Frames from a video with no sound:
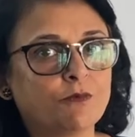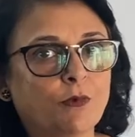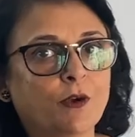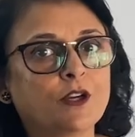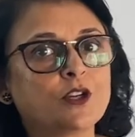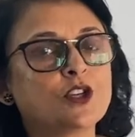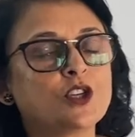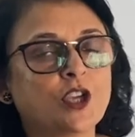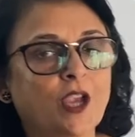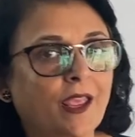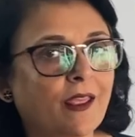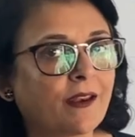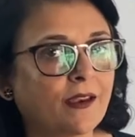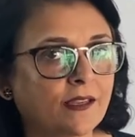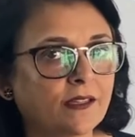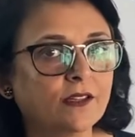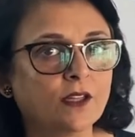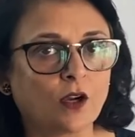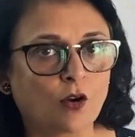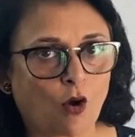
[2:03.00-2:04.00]
were
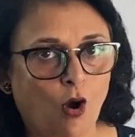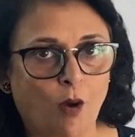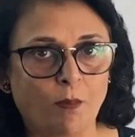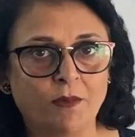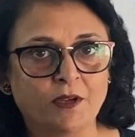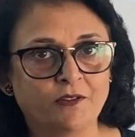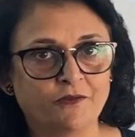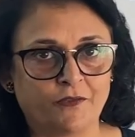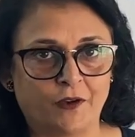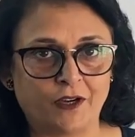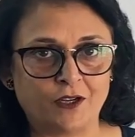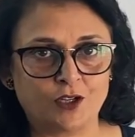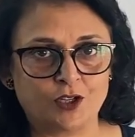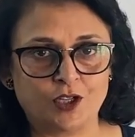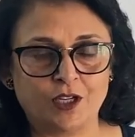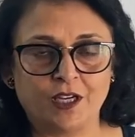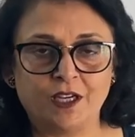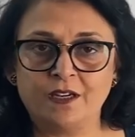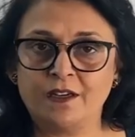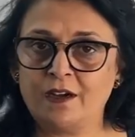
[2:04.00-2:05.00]
sharing the common
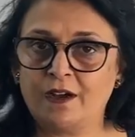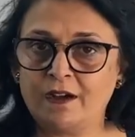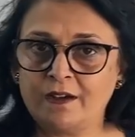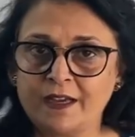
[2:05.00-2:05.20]
functioning uh,